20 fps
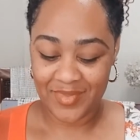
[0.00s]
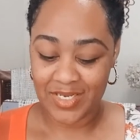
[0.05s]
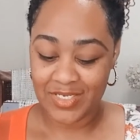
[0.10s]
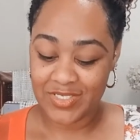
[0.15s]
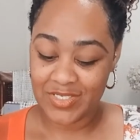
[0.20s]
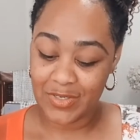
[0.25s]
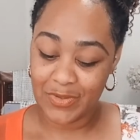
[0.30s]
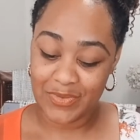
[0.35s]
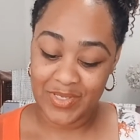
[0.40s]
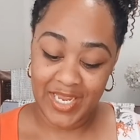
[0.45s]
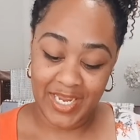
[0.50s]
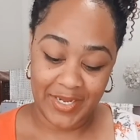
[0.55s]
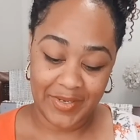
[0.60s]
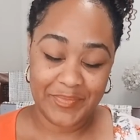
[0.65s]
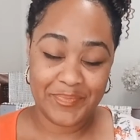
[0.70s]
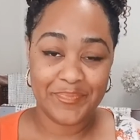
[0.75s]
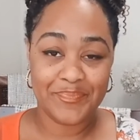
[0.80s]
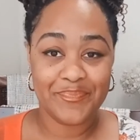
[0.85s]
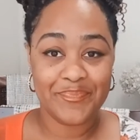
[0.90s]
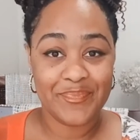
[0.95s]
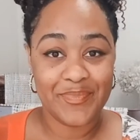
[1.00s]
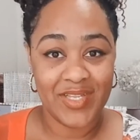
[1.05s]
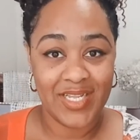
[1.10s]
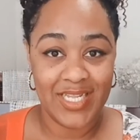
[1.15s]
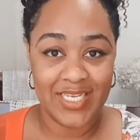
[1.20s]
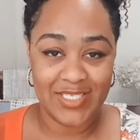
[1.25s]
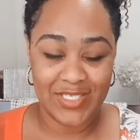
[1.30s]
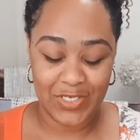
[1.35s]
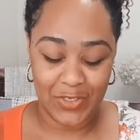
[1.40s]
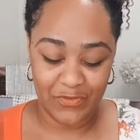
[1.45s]
So now,
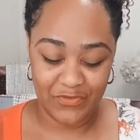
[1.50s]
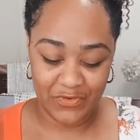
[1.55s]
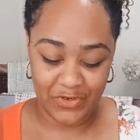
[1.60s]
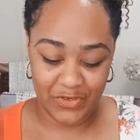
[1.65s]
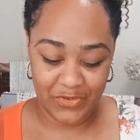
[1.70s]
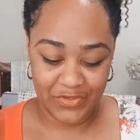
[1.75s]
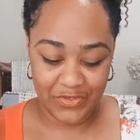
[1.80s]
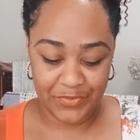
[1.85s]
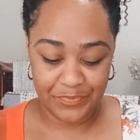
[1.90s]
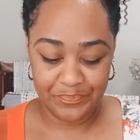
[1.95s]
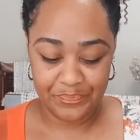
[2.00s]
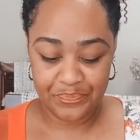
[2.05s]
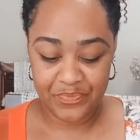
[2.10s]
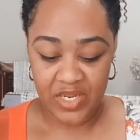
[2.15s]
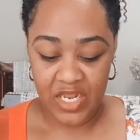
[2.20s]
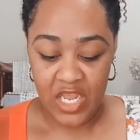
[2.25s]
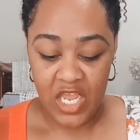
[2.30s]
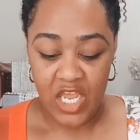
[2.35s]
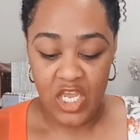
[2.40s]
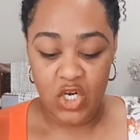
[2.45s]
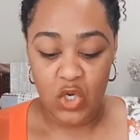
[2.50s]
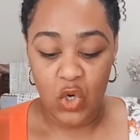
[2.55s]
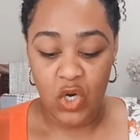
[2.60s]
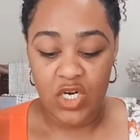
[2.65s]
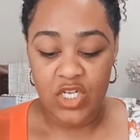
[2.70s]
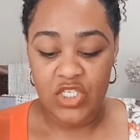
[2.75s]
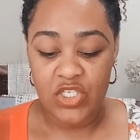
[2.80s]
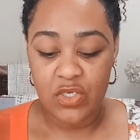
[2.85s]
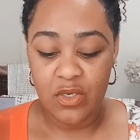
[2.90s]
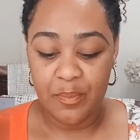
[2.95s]
let's go further. In
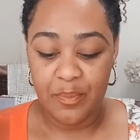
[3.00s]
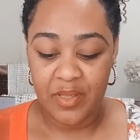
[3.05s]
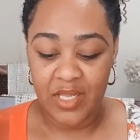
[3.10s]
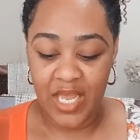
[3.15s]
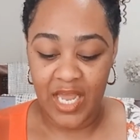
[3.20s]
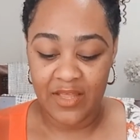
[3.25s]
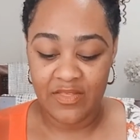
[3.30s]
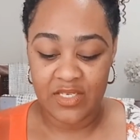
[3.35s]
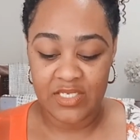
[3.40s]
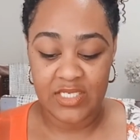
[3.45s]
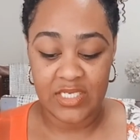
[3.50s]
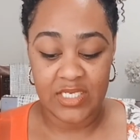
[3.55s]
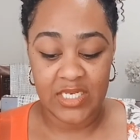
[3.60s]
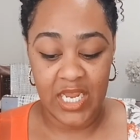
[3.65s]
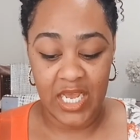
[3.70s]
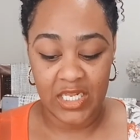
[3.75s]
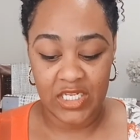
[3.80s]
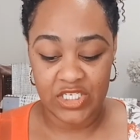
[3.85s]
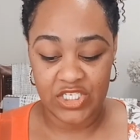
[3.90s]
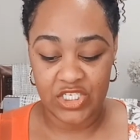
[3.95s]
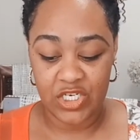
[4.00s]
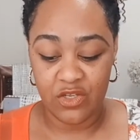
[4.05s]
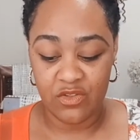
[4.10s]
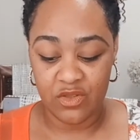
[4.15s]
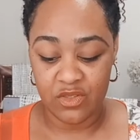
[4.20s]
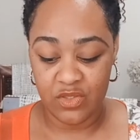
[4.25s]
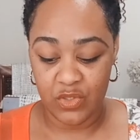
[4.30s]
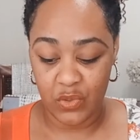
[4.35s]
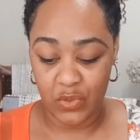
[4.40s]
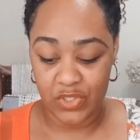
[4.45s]
order to apply this analogy of
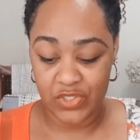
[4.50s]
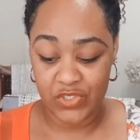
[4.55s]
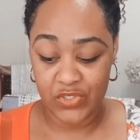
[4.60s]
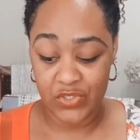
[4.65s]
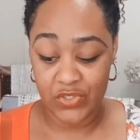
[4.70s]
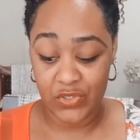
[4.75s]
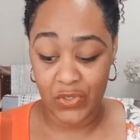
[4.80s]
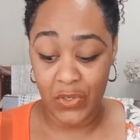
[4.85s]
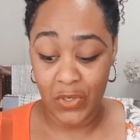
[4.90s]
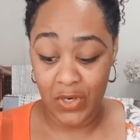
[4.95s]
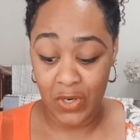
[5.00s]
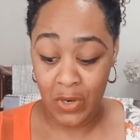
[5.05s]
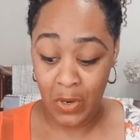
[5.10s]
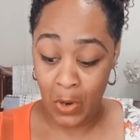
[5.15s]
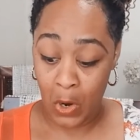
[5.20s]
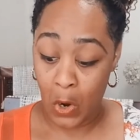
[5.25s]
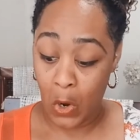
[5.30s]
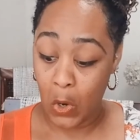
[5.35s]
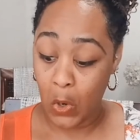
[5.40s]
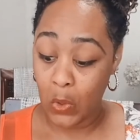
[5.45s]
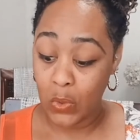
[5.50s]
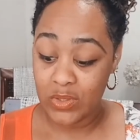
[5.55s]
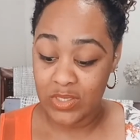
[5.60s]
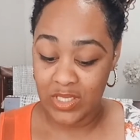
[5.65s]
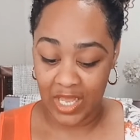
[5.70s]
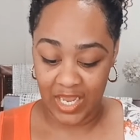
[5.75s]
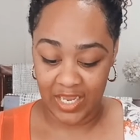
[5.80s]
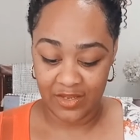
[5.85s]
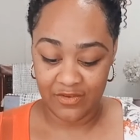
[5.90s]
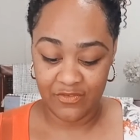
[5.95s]
the thorn to your whole
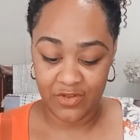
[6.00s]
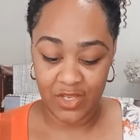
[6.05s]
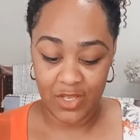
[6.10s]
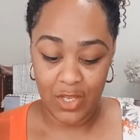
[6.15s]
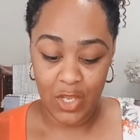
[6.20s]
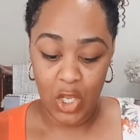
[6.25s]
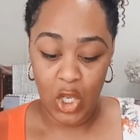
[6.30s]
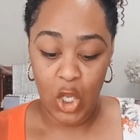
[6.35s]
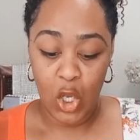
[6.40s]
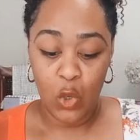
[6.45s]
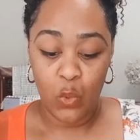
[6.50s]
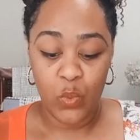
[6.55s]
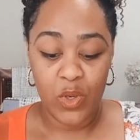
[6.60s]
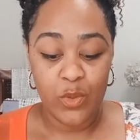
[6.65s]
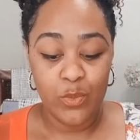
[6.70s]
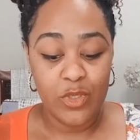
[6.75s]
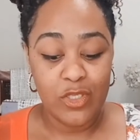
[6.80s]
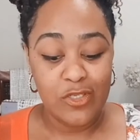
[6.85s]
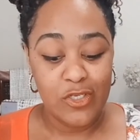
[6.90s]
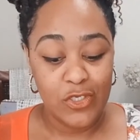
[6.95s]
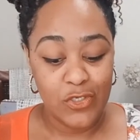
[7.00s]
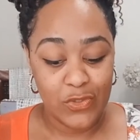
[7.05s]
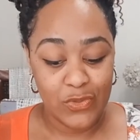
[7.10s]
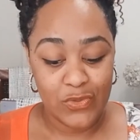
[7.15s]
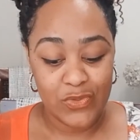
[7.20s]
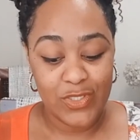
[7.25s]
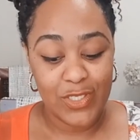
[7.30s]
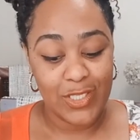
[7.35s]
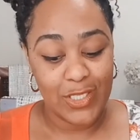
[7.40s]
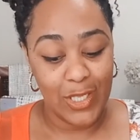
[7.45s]
life, we will
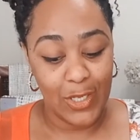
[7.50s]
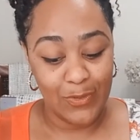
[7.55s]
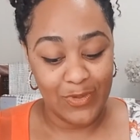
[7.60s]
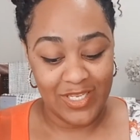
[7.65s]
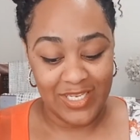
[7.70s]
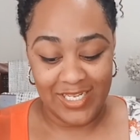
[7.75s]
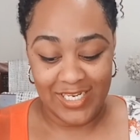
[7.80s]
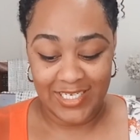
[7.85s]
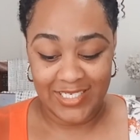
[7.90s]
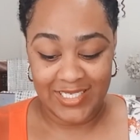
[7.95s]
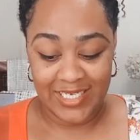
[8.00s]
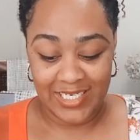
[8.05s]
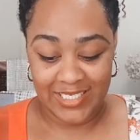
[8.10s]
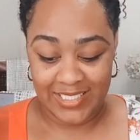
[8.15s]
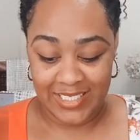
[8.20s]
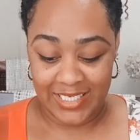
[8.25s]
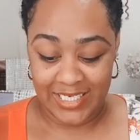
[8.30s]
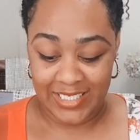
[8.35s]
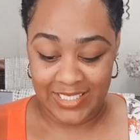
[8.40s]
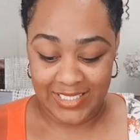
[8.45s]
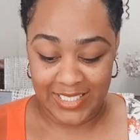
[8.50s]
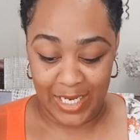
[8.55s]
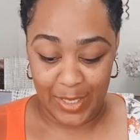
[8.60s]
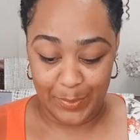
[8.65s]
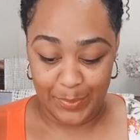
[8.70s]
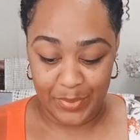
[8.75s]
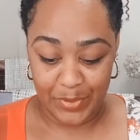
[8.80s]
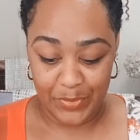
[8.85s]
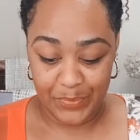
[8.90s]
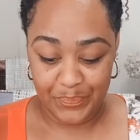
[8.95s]
use loneliness as an
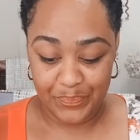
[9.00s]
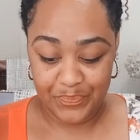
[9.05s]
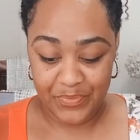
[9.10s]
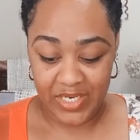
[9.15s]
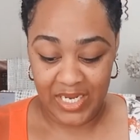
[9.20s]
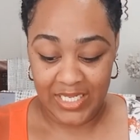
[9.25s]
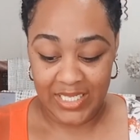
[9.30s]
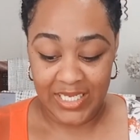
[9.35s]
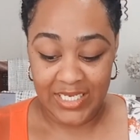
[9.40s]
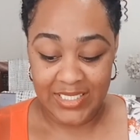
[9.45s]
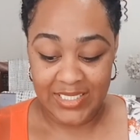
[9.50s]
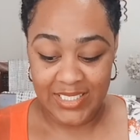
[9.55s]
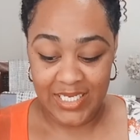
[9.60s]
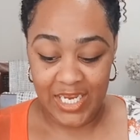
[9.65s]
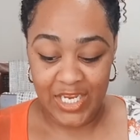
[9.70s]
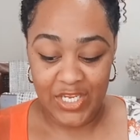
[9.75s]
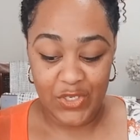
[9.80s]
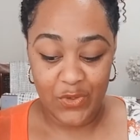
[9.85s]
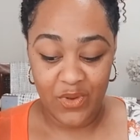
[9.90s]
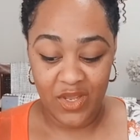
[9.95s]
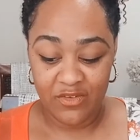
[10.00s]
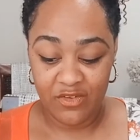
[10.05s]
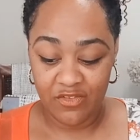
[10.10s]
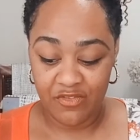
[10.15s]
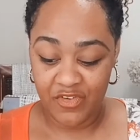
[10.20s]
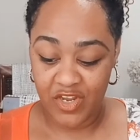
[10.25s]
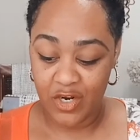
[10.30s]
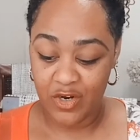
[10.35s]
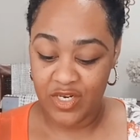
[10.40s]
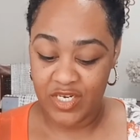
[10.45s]
example. Let's say you have a
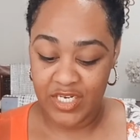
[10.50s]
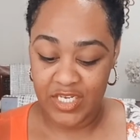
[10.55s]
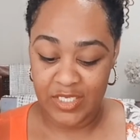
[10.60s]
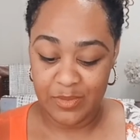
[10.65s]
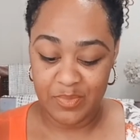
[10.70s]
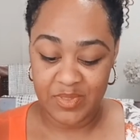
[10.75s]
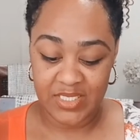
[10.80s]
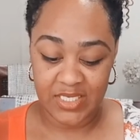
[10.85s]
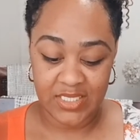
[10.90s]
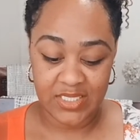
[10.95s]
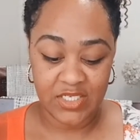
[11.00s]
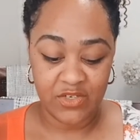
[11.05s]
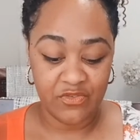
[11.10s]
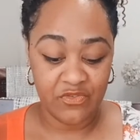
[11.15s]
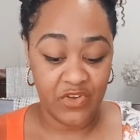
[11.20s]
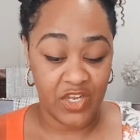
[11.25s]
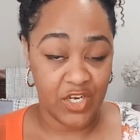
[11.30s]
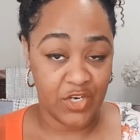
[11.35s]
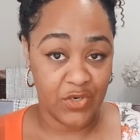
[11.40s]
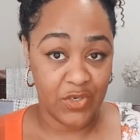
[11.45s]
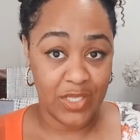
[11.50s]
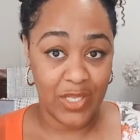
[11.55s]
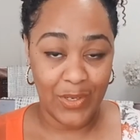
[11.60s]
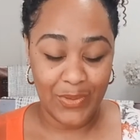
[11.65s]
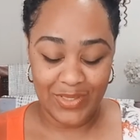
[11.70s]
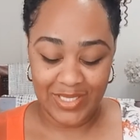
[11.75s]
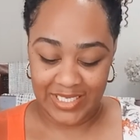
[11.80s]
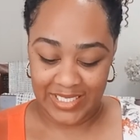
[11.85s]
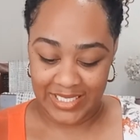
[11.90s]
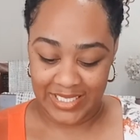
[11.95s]
very deep sense of inner
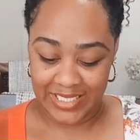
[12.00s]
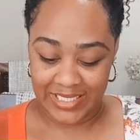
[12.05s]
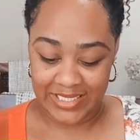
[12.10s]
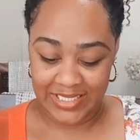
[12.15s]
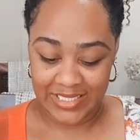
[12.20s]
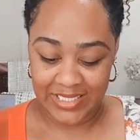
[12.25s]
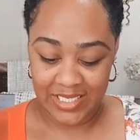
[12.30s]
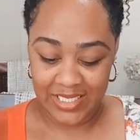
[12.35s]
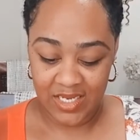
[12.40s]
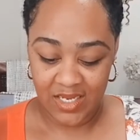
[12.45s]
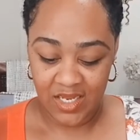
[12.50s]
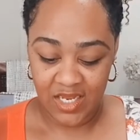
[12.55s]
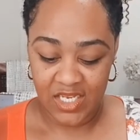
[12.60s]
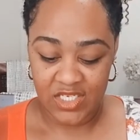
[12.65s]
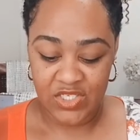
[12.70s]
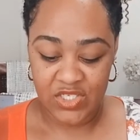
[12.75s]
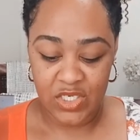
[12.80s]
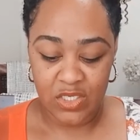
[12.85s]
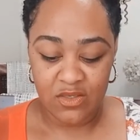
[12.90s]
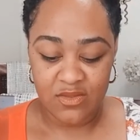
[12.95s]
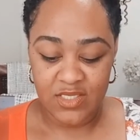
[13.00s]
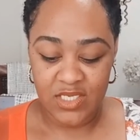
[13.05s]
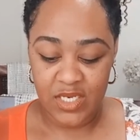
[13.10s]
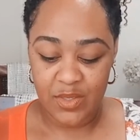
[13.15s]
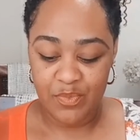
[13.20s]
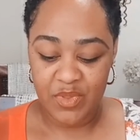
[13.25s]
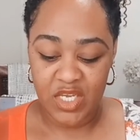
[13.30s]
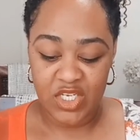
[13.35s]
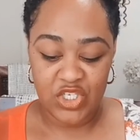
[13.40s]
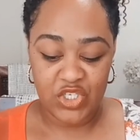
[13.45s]
loneliness. It's so
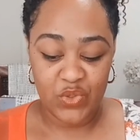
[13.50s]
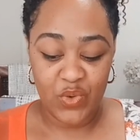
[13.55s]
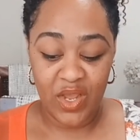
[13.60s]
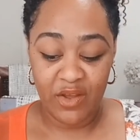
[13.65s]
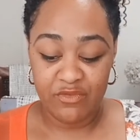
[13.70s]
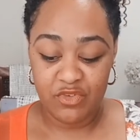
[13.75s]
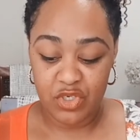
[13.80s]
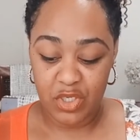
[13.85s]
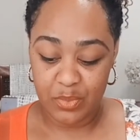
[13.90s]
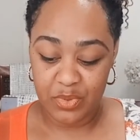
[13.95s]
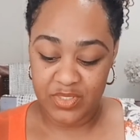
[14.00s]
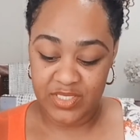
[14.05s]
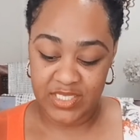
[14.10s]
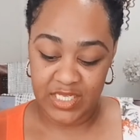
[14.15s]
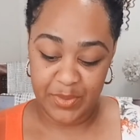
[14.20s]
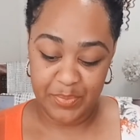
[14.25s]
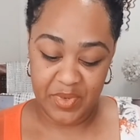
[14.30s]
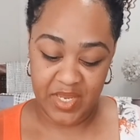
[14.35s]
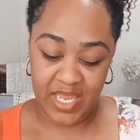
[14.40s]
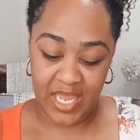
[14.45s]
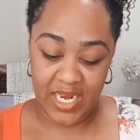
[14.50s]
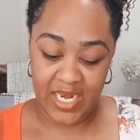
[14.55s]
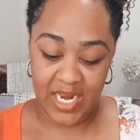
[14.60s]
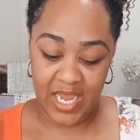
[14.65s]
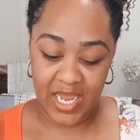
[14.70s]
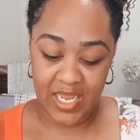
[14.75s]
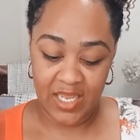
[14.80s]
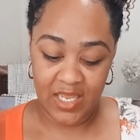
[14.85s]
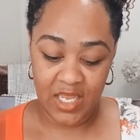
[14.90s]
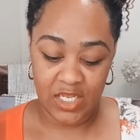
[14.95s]
deep that you have trouble sleeping at
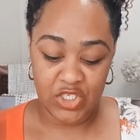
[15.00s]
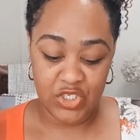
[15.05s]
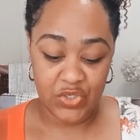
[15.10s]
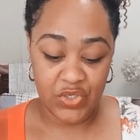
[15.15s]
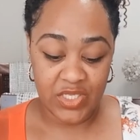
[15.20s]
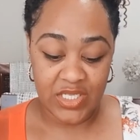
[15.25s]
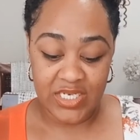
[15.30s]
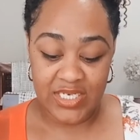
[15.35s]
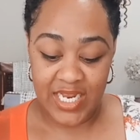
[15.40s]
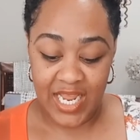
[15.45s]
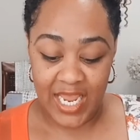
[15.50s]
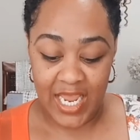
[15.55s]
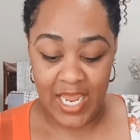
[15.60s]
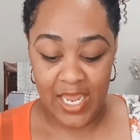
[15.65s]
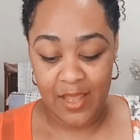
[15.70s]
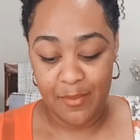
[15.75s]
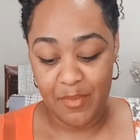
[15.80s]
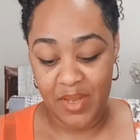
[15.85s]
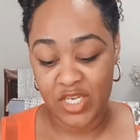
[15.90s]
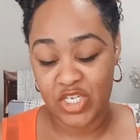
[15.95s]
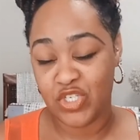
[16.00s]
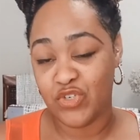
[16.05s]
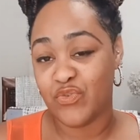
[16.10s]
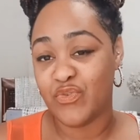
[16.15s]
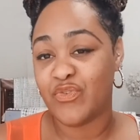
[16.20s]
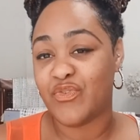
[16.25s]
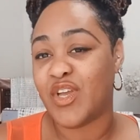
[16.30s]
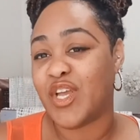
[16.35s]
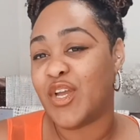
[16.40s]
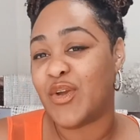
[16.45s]
night, and during the day, it makes you
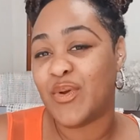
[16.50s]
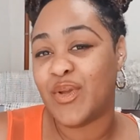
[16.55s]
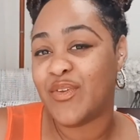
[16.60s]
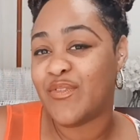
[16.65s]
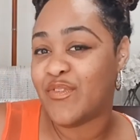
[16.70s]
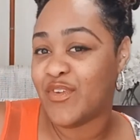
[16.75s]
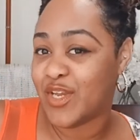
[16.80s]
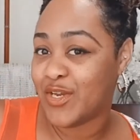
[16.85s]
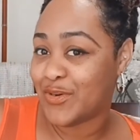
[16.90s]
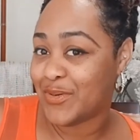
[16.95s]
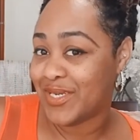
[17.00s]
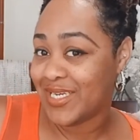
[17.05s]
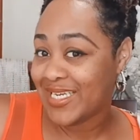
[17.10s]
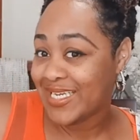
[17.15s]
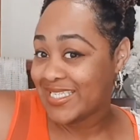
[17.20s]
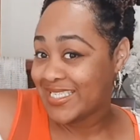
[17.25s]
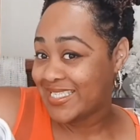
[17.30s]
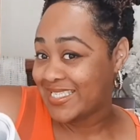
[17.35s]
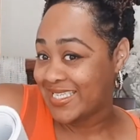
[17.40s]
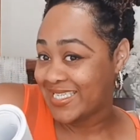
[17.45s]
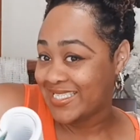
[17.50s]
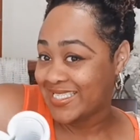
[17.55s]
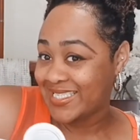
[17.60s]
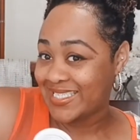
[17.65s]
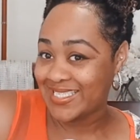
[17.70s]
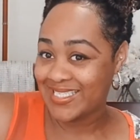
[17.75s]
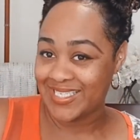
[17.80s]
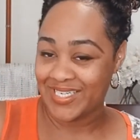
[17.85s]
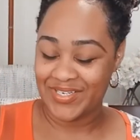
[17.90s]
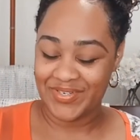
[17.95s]
very, very
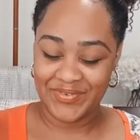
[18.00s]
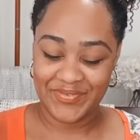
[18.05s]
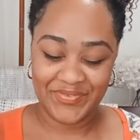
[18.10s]
sensitive.